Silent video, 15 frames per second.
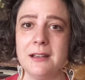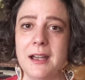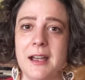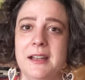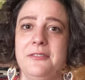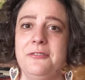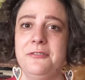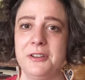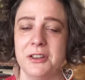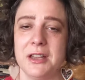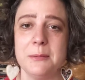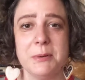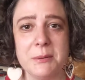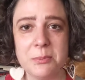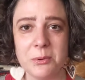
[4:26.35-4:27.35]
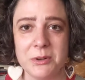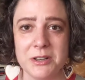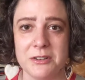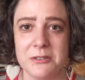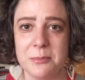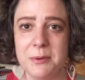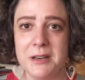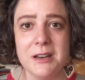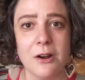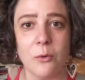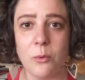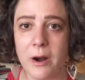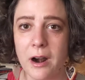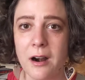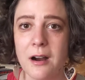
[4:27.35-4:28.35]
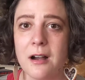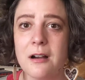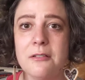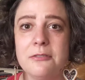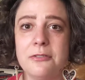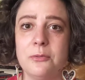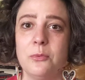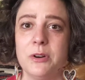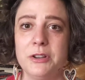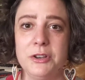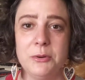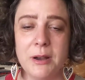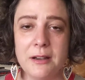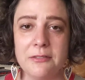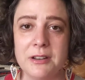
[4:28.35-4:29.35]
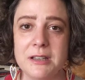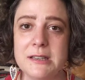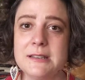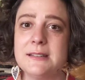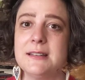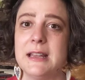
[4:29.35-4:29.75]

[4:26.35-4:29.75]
I feel like people need to be aware of when you have kittens.